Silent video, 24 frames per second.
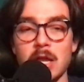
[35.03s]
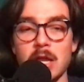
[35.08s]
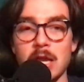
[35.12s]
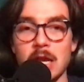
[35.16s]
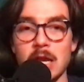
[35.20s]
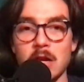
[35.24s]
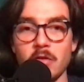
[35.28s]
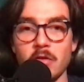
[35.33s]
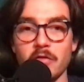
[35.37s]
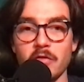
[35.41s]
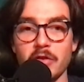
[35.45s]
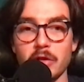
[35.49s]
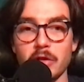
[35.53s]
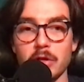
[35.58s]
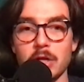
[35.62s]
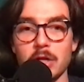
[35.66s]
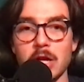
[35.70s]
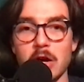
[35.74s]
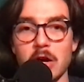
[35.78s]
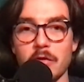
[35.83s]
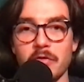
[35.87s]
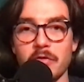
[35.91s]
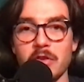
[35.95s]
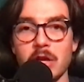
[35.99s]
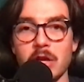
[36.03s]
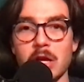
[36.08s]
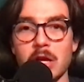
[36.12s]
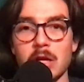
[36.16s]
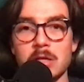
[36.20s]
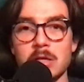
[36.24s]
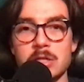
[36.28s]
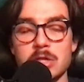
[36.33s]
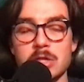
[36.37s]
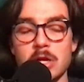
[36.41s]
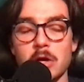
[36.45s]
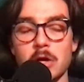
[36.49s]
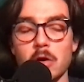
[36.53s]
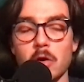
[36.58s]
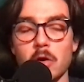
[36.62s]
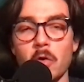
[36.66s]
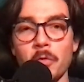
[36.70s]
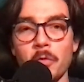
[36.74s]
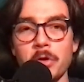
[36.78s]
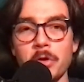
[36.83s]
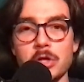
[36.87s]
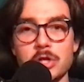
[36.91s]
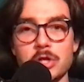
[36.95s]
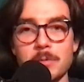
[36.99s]
in Philadelphia. It's their
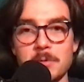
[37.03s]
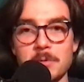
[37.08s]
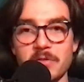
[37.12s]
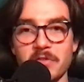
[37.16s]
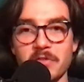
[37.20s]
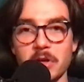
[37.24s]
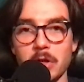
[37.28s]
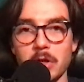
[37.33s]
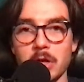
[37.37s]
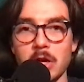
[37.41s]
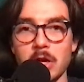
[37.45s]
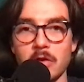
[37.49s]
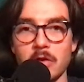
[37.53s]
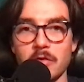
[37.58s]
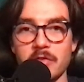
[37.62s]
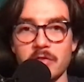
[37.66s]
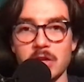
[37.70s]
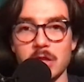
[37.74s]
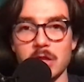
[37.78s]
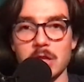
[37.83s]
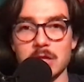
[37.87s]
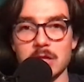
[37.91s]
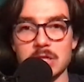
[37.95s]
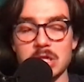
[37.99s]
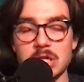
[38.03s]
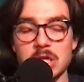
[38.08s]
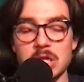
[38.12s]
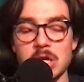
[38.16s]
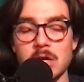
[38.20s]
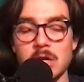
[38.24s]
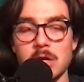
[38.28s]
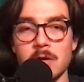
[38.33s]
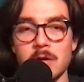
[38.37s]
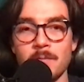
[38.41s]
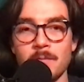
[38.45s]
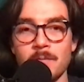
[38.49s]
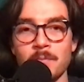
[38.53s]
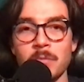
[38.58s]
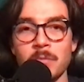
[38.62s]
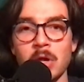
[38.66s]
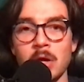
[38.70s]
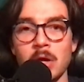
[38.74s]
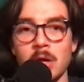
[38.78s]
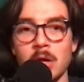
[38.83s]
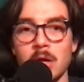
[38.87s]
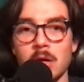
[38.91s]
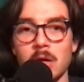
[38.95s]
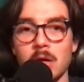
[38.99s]
only trip to Philadelphia this year,
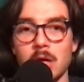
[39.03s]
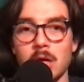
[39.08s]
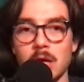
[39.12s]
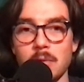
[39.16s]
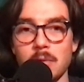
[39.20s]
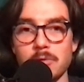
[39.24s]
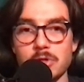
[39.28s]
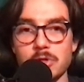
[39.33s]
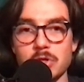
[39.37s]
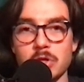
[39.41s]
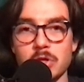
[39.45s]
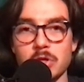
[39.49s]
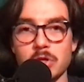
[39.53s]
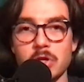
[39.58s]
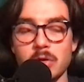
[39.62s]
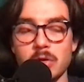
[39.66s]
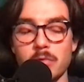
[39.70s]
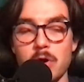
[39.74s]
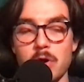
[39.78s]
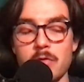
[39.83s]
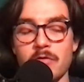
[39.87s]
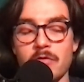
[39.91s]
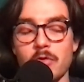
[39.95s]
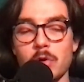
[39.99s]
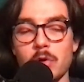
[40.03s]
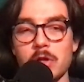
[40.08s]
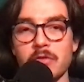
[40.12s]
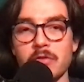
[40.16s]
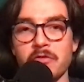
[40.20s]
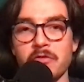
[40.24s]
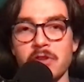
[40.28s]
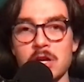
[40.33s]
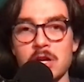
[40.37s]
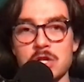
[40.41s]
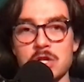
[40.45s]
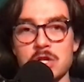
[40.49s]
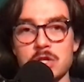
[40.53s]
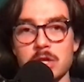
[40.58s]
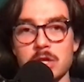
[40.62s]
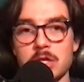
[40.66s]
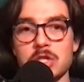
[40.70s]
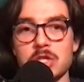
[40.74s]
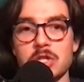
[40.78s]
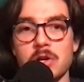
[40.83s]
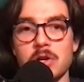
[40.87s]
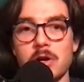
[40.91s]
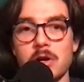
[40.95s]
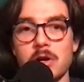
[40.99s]
and it was a good one for the Fish.
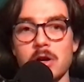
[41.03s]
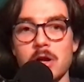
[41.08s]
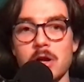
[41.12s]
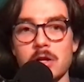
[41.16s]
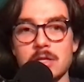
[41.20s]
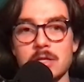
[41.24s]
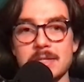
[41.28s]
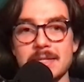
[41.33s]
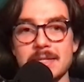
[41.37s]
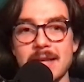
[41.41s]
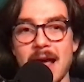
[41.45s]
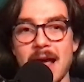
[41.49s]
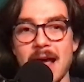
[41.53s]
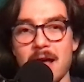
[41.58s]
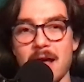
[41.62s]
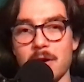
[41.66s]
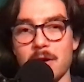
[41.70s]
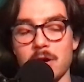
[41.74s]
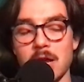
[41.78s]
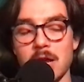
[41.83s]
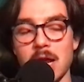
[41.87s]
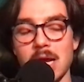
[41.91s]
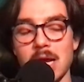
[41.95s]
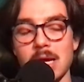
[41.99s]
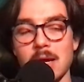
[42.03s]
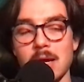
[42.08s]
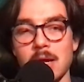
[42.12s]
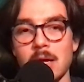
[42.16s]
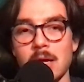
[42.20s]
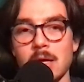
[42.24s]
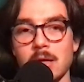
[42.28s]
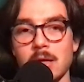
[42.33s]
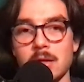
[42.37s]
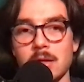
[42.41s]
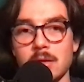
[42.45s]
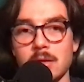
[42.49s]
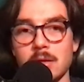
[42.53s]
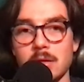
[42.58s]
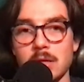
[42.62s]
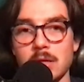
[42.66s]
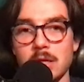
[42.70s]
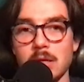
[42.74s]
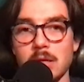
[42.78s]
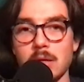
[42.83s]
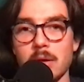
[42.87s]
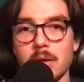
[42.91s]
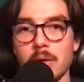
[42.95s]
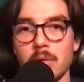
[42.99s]
Let's start on Saturday,
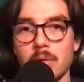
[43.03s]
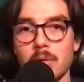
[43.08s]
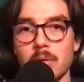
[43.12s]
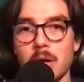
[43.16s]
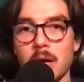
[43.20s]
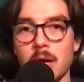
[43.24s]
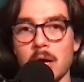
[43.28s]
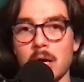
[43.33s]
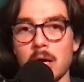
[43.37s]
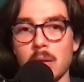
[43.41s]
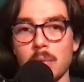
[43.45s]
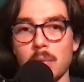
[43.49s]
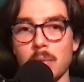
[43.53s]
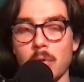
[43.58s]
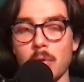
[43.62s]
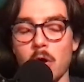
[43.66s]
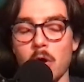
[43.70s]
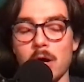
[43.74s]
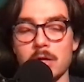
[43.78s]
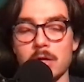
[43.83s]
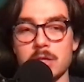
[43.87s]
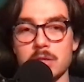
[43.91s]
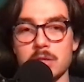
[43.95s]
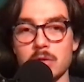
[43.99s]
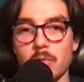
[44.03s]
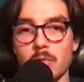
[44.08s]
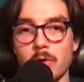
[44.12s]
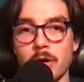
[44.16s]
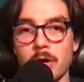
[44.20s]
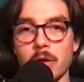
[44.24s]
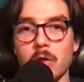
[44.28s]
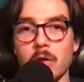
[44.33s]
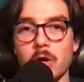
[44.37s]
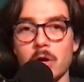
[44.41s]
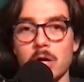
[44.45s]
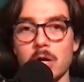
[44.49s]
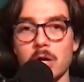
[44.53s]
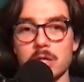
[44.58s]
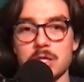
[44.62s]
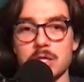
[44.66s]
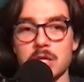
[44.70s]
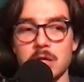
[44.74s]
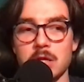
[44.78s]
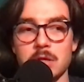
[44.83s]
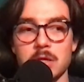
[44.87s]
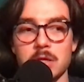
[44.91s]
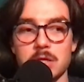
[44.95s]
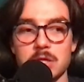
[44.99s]
the uh, loss, the one loss
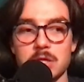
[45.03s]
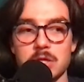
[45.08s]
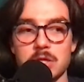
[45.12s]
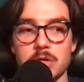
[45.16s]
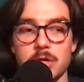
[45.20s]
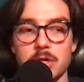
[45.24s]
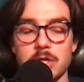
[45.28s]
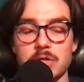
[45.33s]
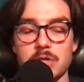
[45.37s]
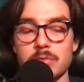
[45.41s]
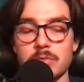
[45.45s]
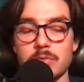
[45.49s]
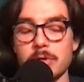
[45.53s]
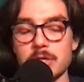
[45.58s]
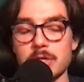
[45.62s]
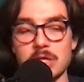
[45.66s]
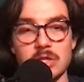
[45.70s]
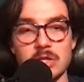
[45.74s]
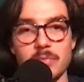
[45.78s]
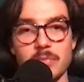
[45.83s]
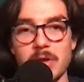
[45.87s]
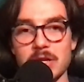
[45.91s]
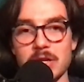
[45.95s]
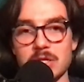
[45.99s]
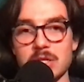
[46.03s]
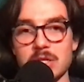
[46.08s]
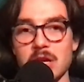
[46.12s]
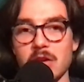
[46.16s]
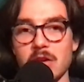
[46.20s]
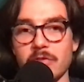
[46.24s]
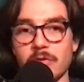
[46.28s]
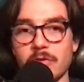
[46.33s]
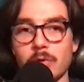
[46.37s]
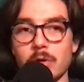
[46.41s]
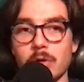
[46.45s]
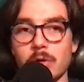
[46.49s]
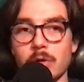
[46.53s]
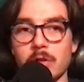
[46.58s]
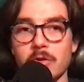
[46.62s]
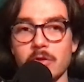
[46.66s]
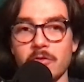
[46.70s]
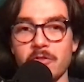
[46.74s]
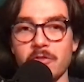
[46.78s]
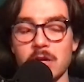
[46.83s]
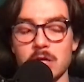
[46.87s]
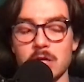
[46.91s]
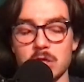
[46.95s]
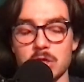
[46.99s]
in this series. It wasn't the best day for the
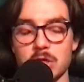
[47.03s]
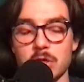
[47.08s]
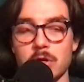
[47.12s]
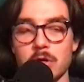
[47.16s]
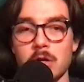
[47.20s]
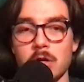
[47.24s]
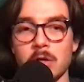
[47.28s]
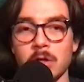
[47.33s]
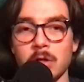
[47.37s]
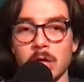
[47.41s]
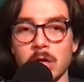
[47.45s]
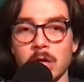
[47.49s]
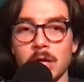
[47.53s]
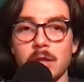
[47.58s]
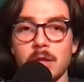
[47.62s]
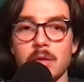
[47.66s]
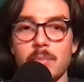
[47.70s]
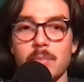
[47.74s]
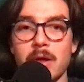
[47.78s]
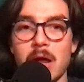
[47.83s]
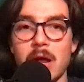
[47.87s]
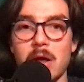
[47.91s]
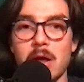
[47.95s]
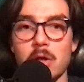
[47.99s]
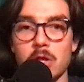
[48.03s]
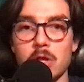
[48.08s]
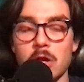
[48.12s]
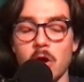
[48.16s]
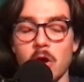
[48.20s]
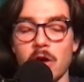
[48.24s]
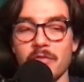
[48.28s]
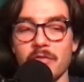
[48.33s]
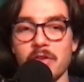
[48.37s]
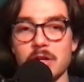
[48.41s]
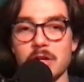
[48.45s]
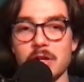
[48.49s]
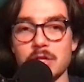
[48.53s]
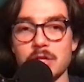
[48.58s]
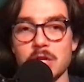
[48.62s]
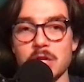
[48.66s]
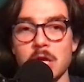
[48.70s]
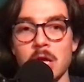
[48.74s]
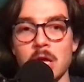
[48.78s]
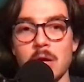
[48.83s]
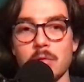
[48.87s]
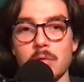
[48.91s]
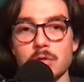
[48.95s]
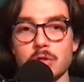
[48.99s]
Fish, certainly. The be- the offense
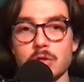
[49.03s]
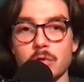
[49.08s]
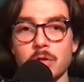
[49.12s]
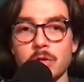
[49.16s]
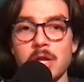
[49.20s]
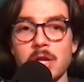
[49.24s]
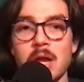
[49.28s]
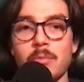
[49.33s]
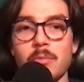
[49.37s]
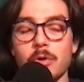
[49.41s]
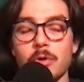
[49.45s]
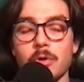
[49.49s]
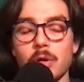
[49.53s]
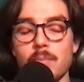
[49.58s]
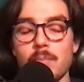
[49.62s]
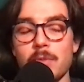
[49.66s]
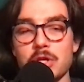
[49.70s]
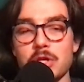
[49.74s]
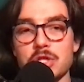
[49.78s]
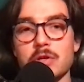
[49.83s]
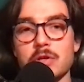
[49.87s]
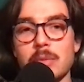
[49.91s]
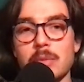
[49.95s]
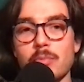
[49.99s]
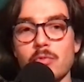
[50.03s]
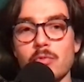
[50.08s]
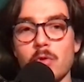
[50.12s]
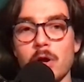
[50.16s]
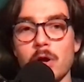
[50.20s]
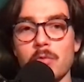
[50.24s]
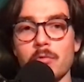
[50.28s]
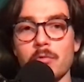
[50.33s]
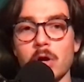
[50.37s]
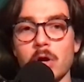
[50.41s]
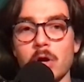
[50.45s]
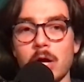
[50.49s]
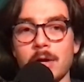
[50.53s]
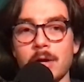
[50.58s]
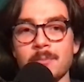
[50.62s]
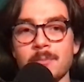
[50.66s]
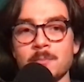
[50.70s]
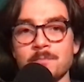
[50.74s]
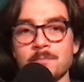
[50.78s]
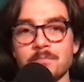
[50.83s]
was only able to muster up one run,